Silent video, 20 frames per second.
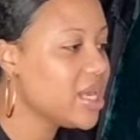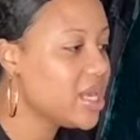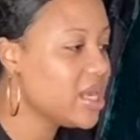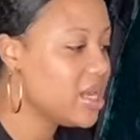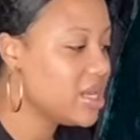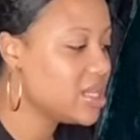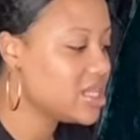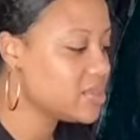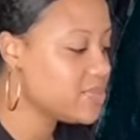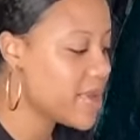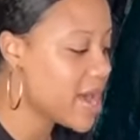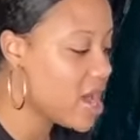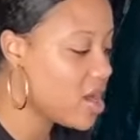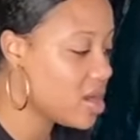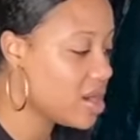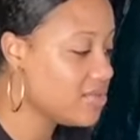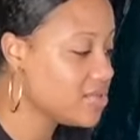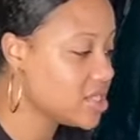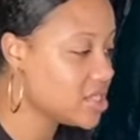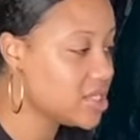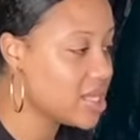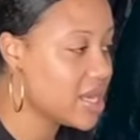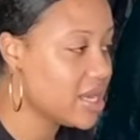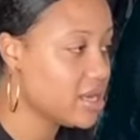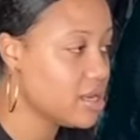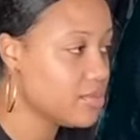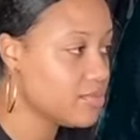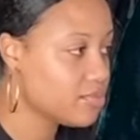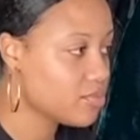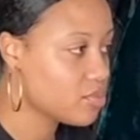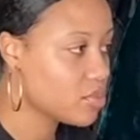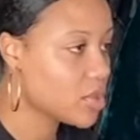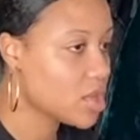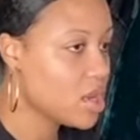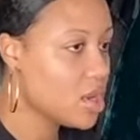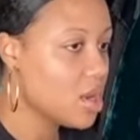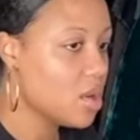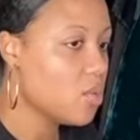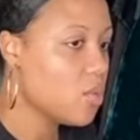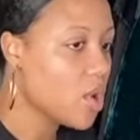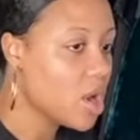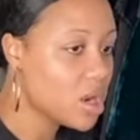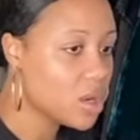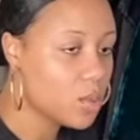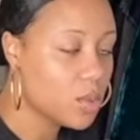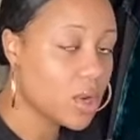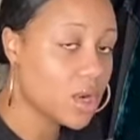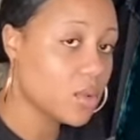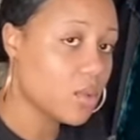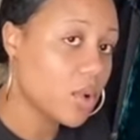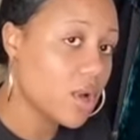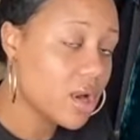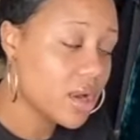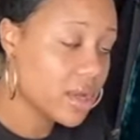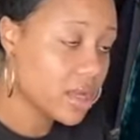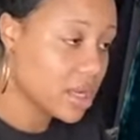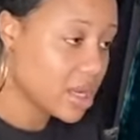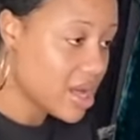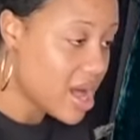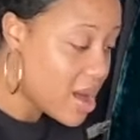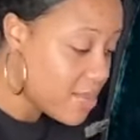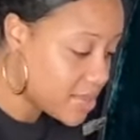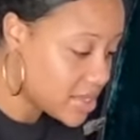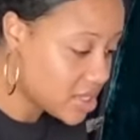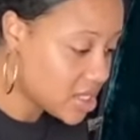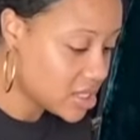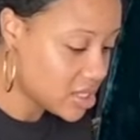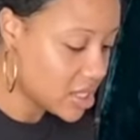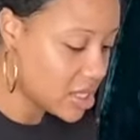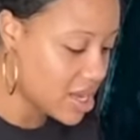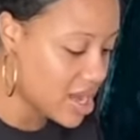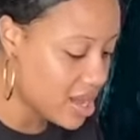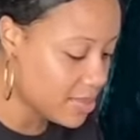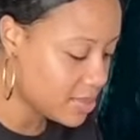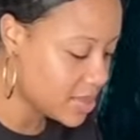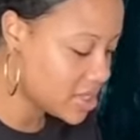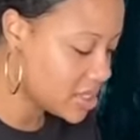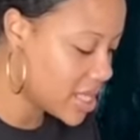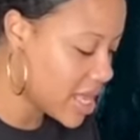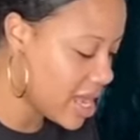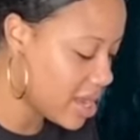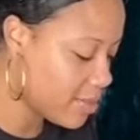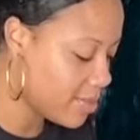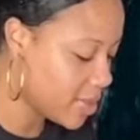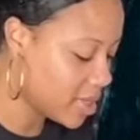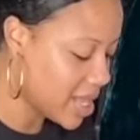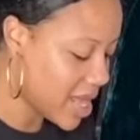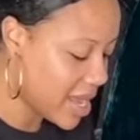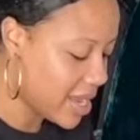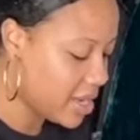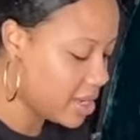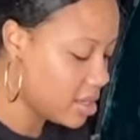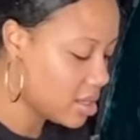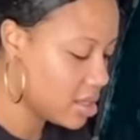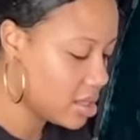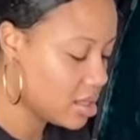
get in this pattern of just like work, work, work, and accomplish this and accomplish that. But like,